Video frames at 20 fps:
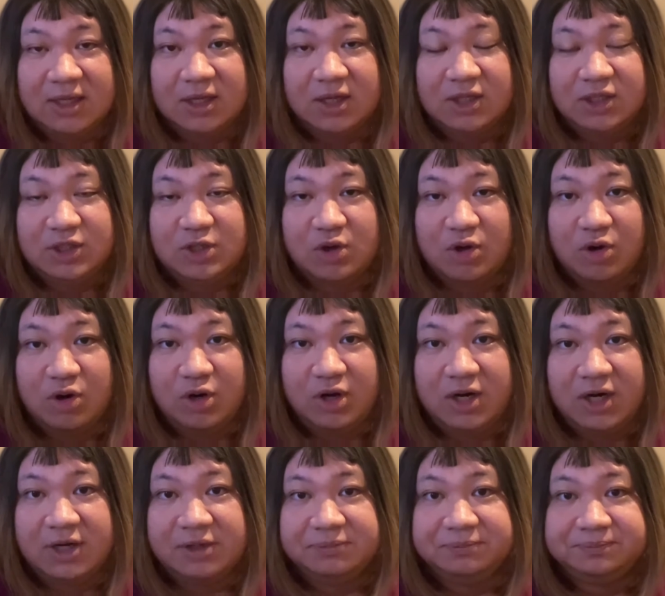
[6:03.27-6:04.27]

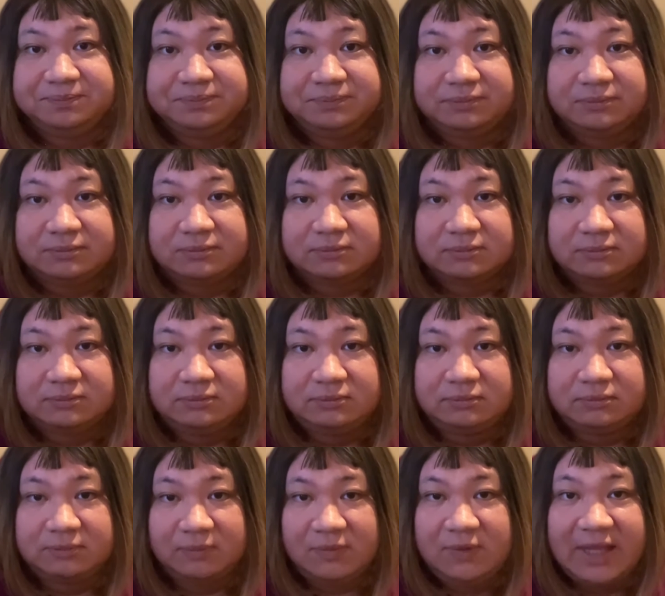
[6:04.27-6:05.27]
your
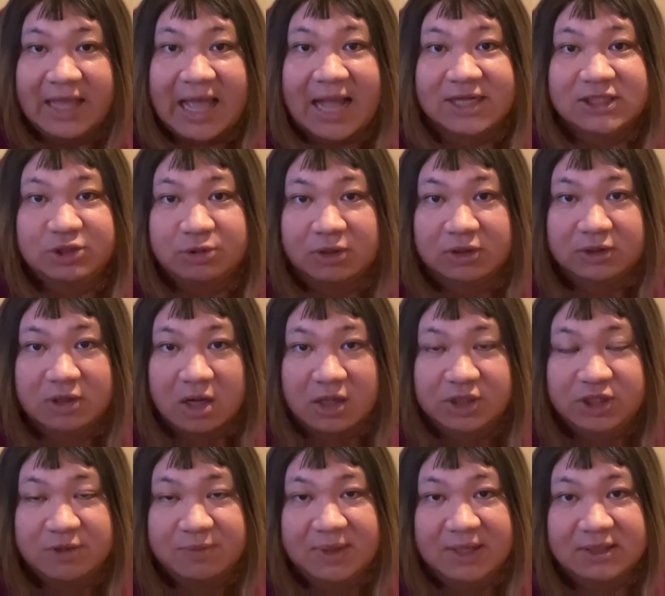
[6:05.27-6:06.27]
actual
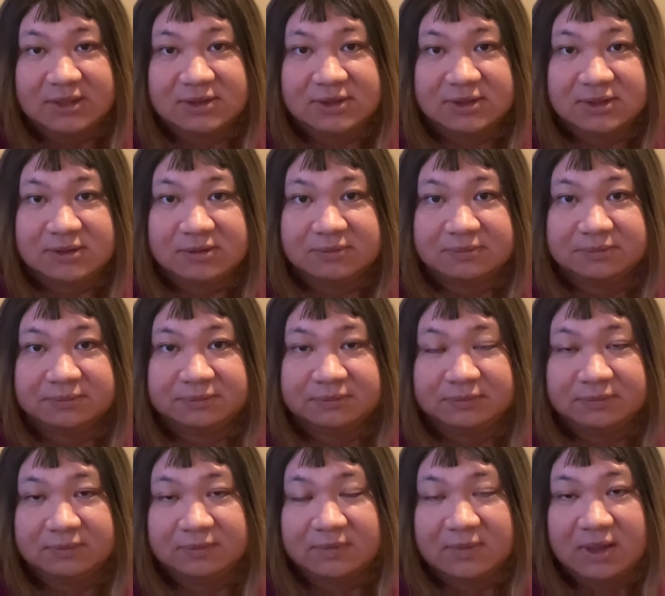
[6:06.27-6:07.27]
documents,
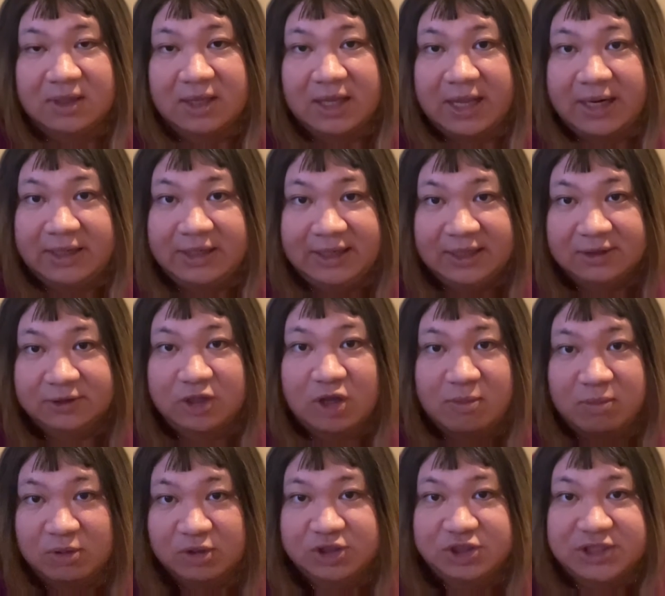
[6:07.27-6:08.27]
and they'll
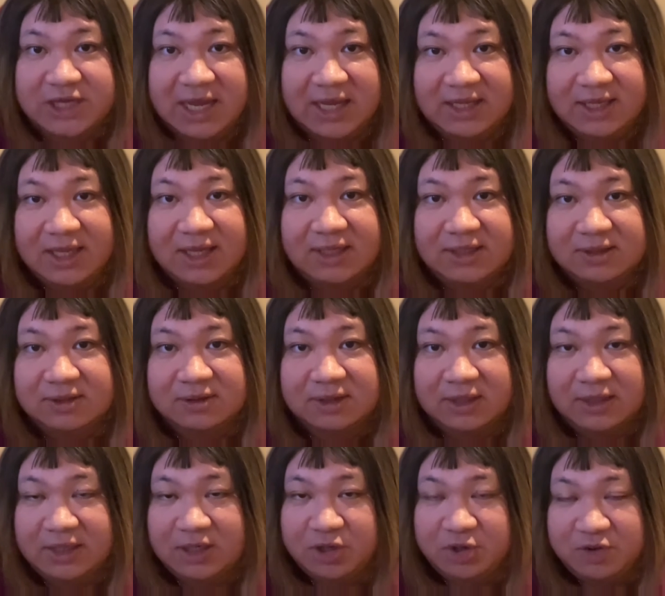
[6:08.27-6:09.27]
double check it
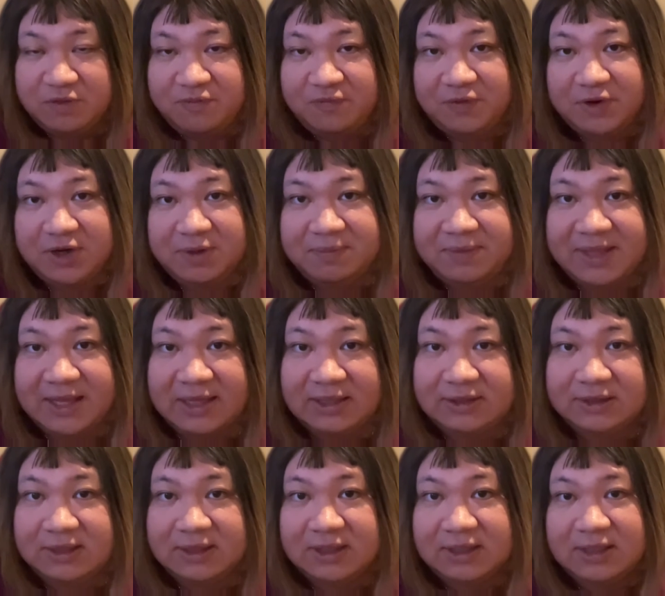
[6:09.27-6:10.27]
and confirm
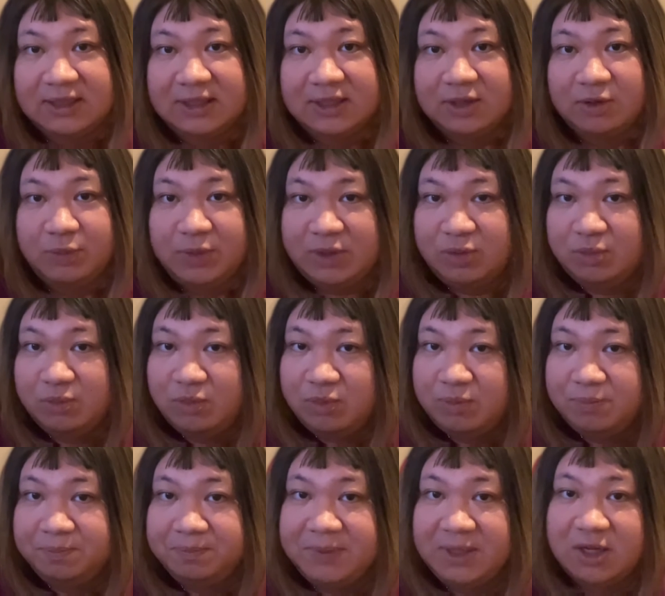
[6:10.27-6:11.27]
that
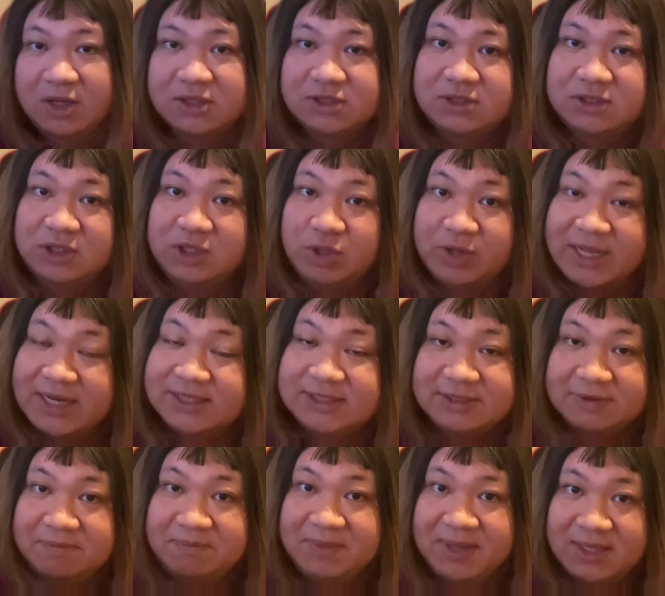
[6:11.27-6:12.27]
because you can
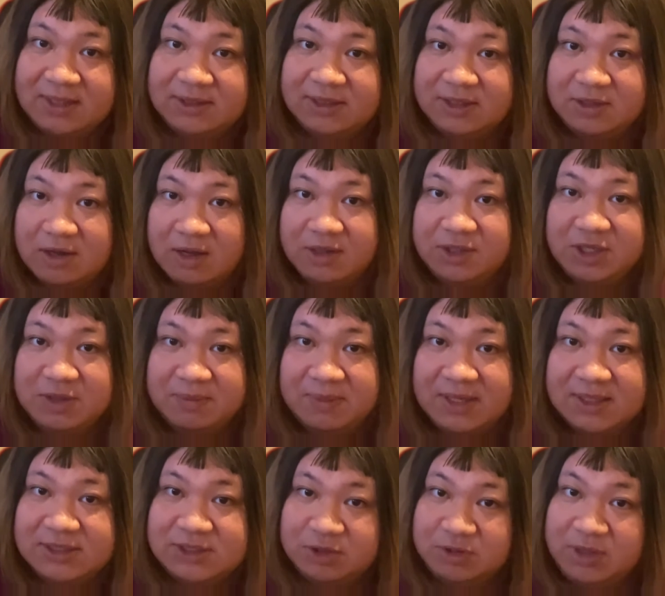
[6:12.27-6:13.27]
submit the
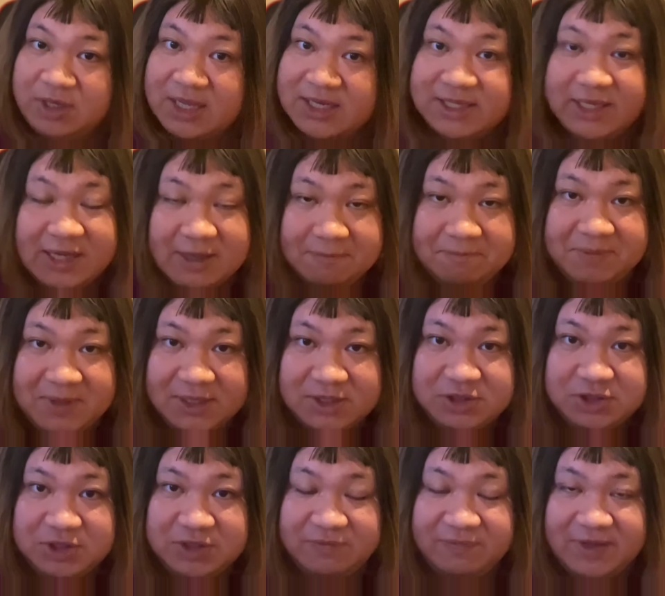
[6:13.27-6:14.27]
documents, you can take a
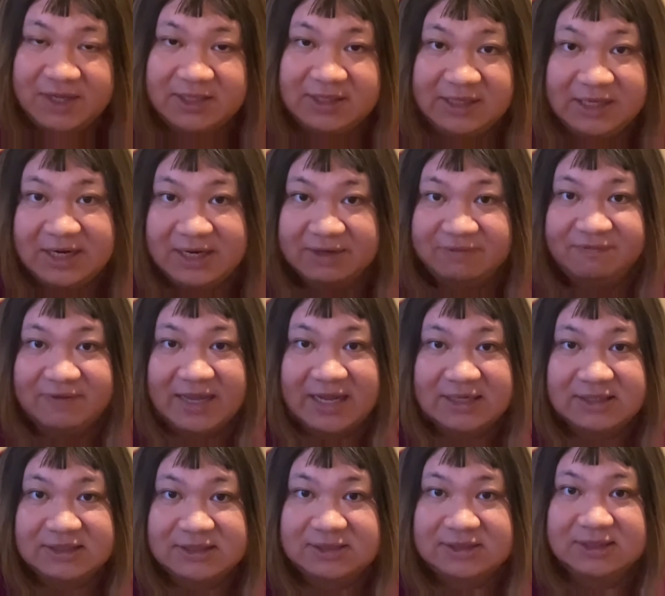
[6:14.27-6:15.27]
picture of it in
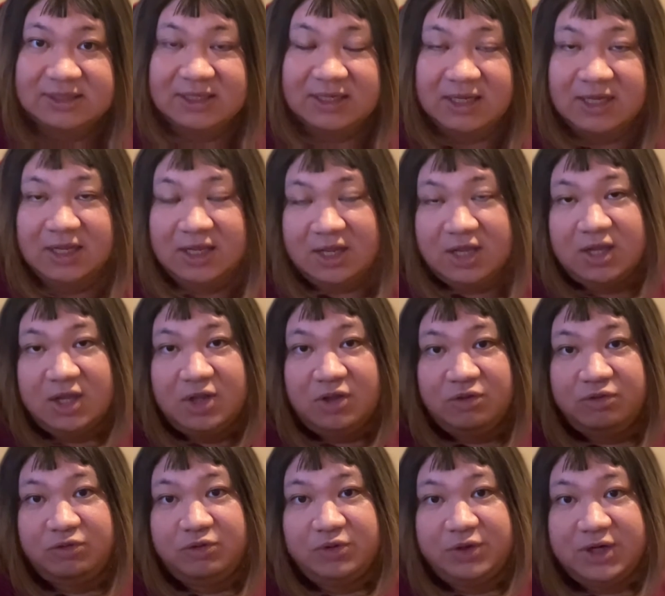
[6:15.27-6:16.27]
advance
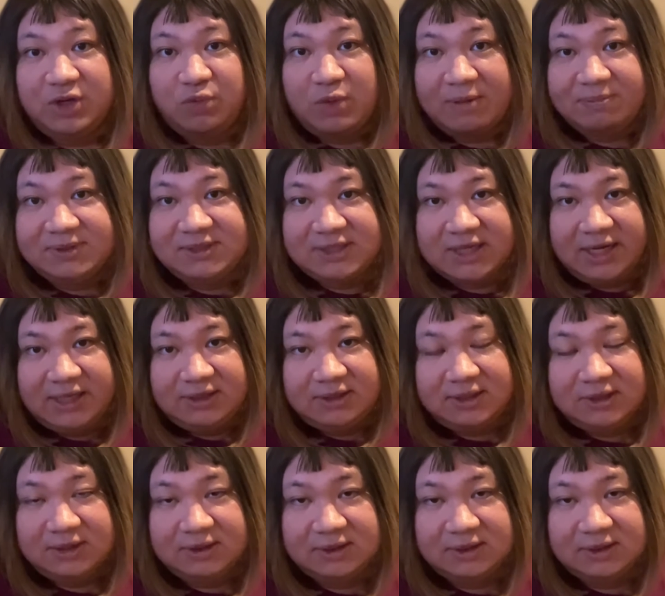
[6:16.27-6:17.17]
through the website